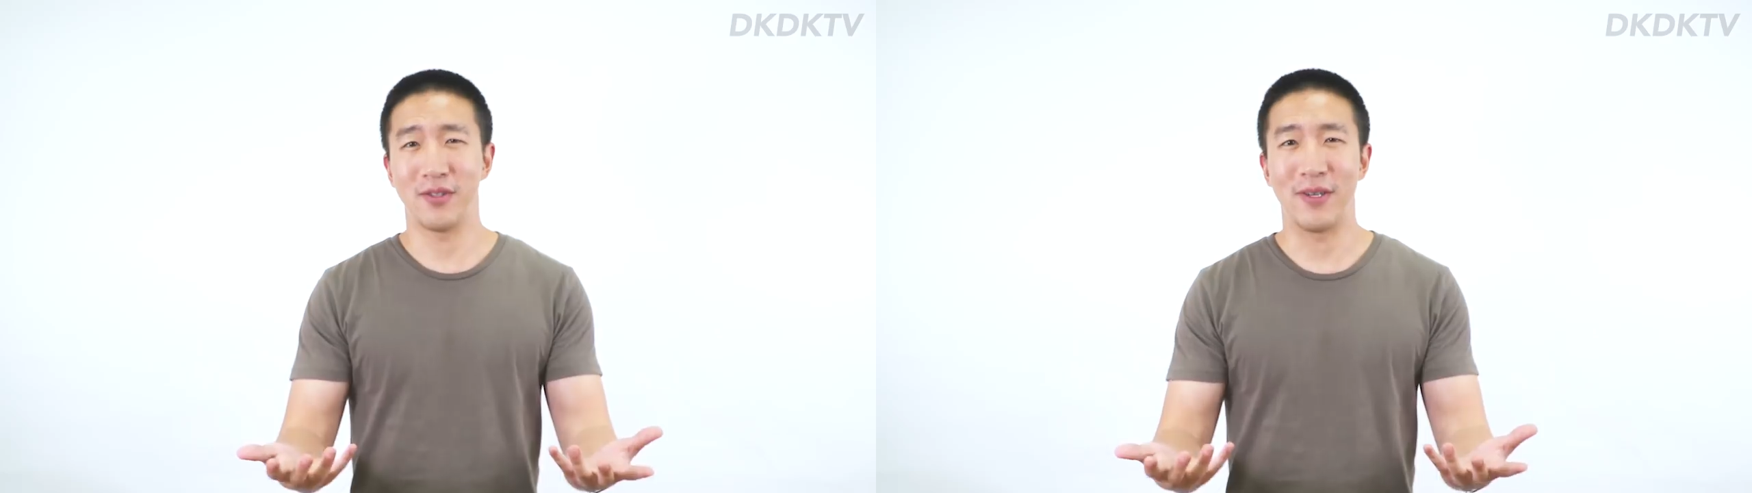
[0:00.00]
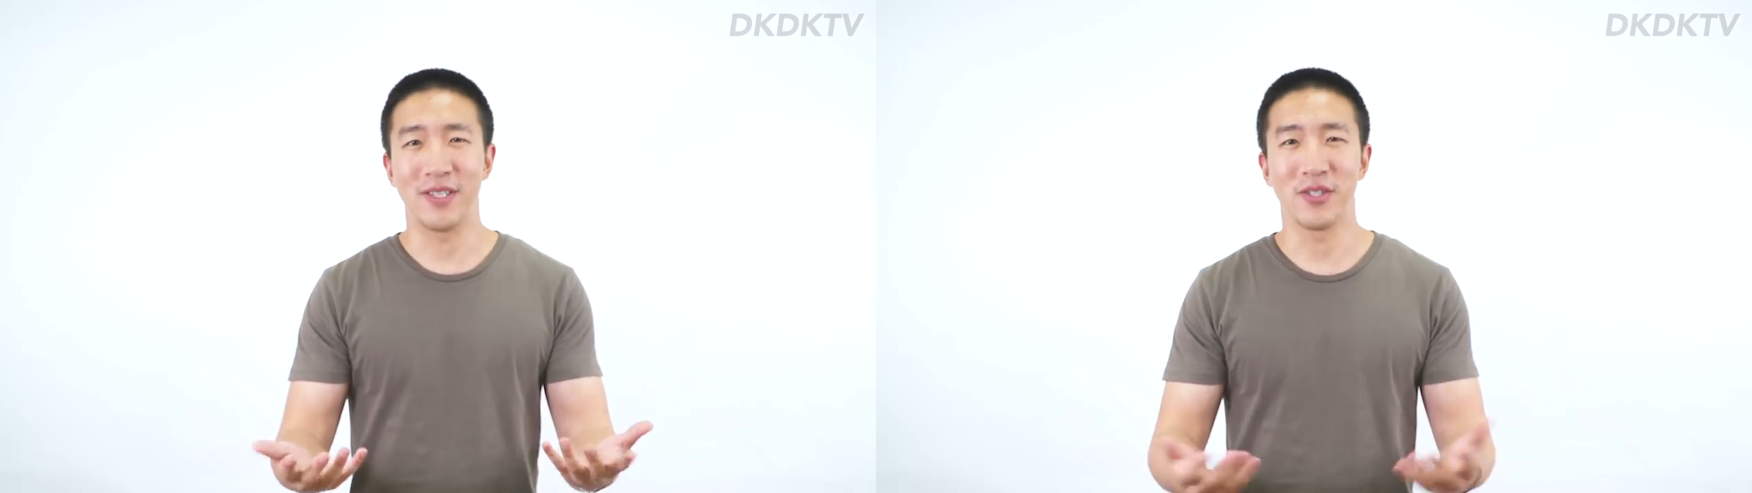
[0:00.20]

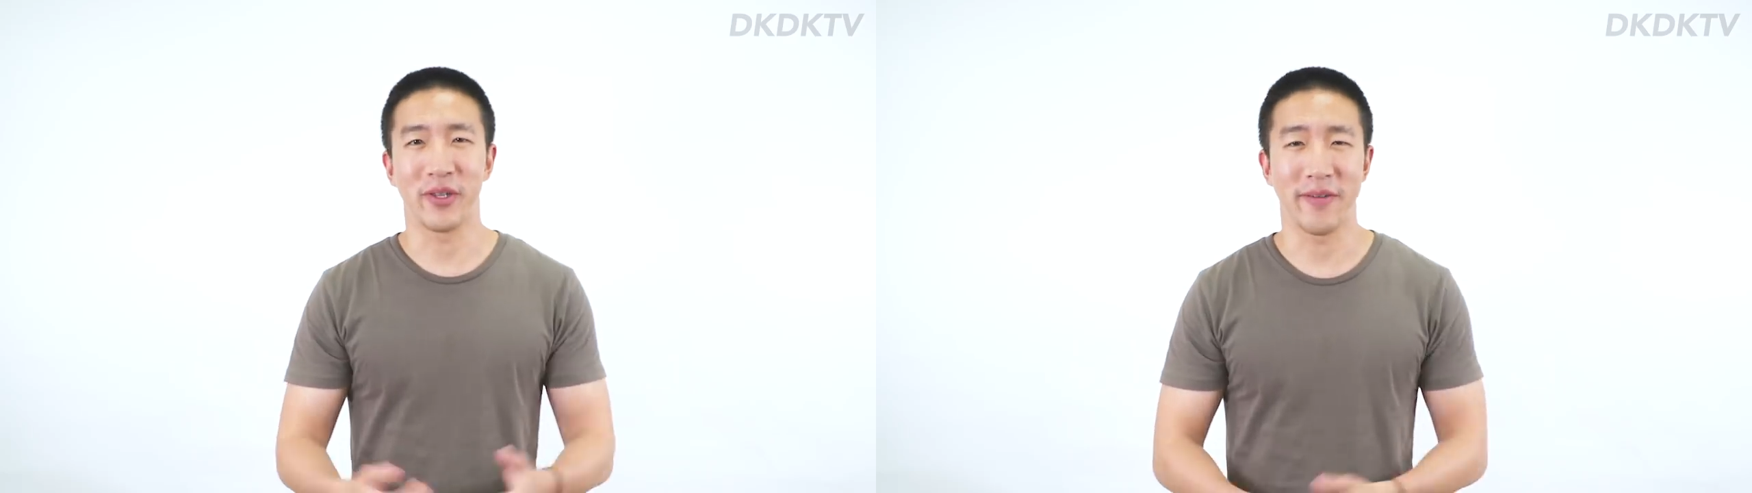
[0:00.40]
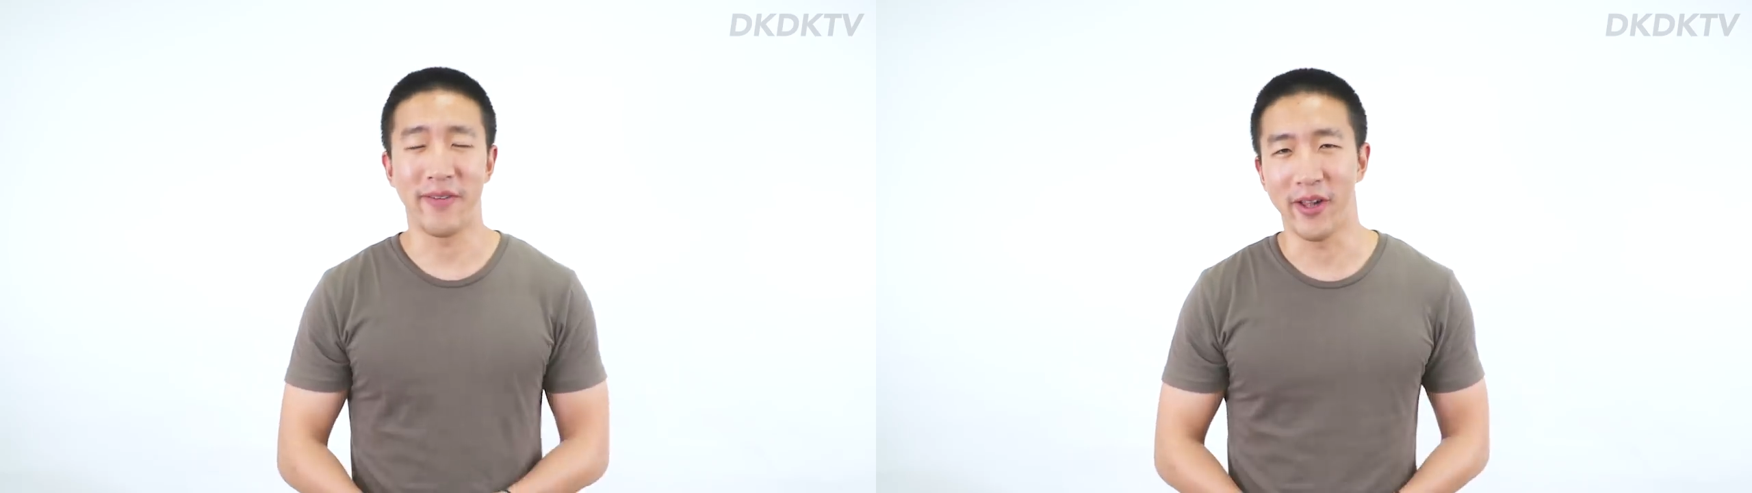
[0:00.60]
to
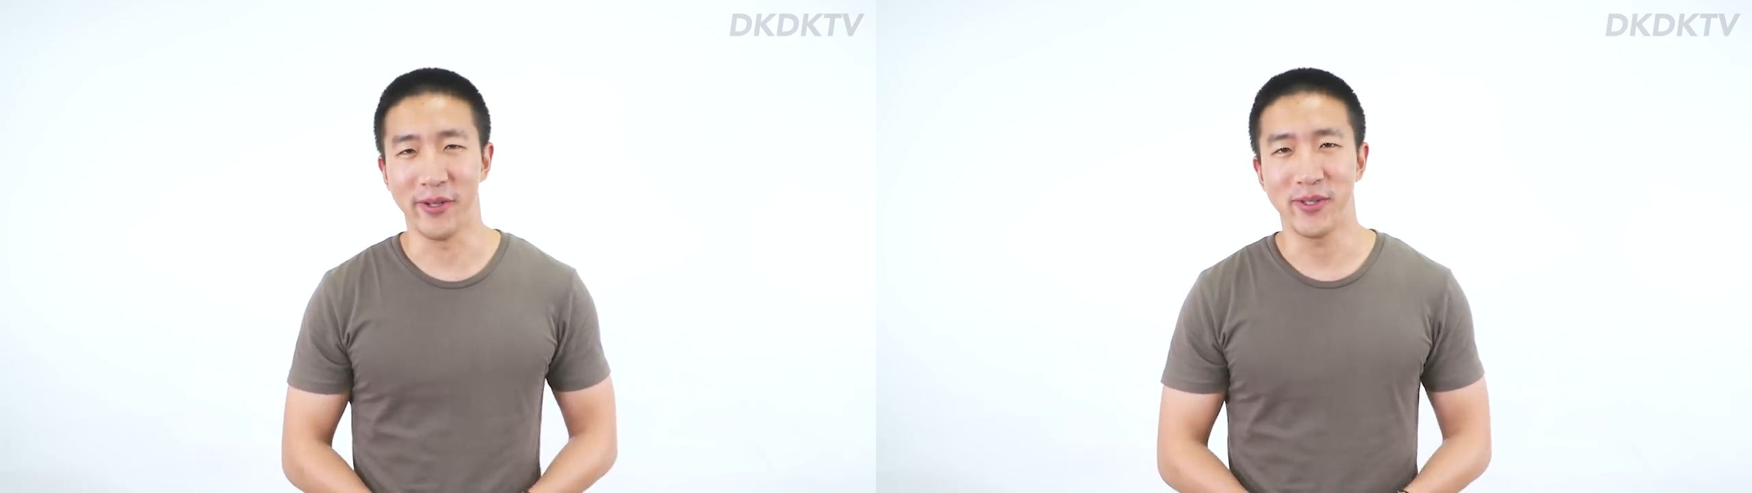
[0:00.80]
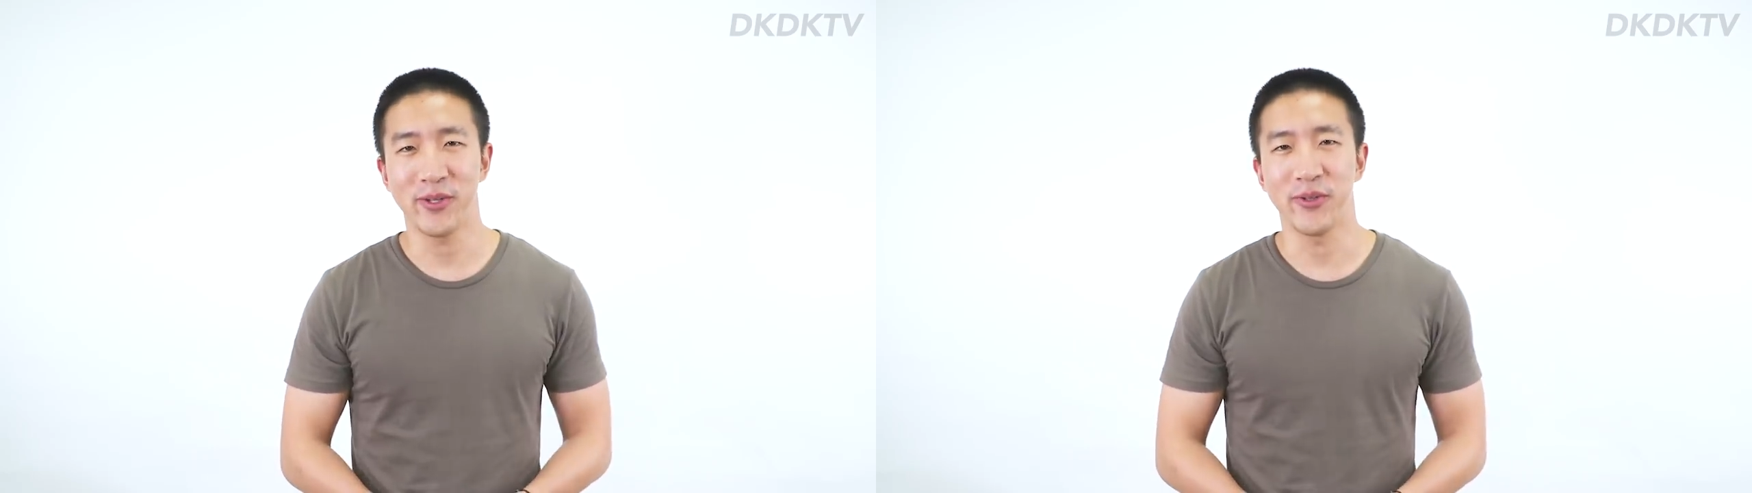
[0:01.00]
essentially
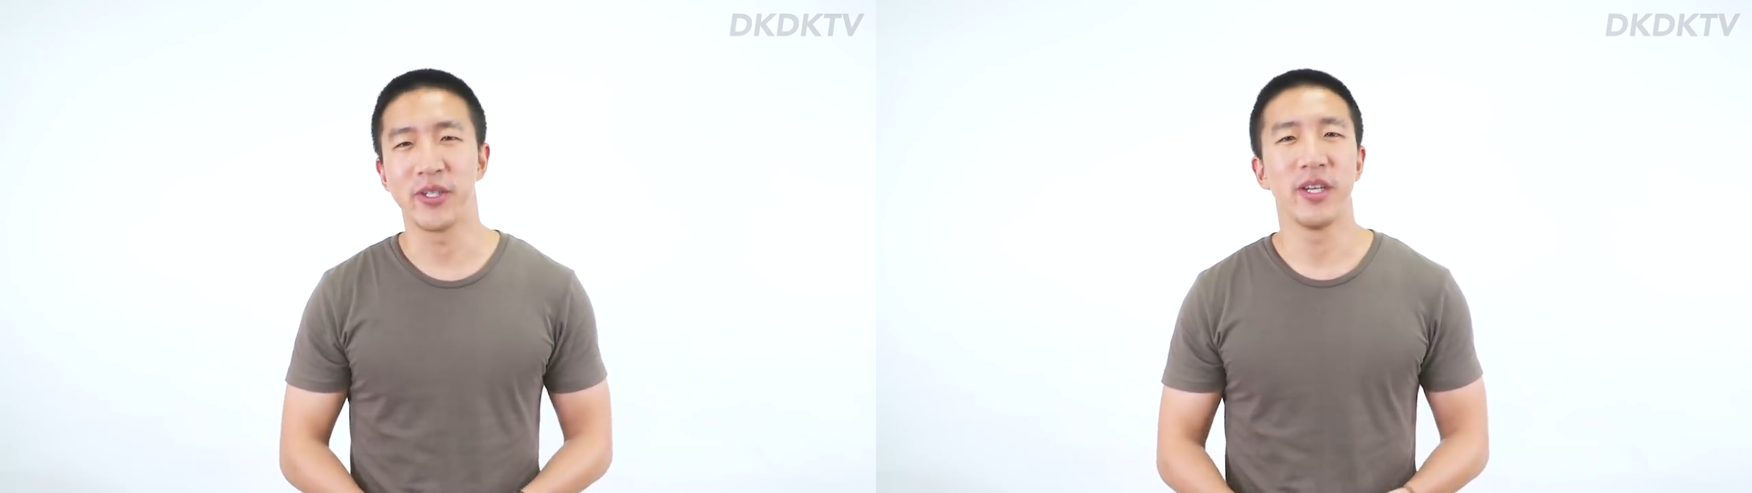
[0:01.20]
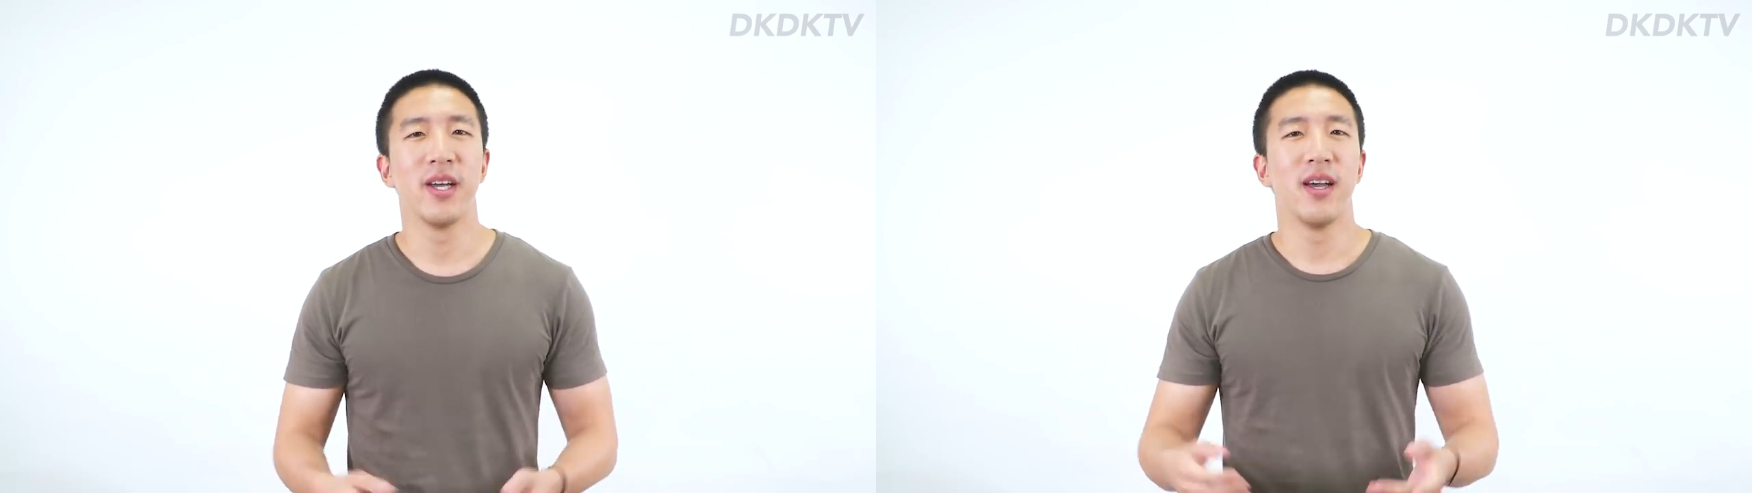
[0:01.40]
follow suit.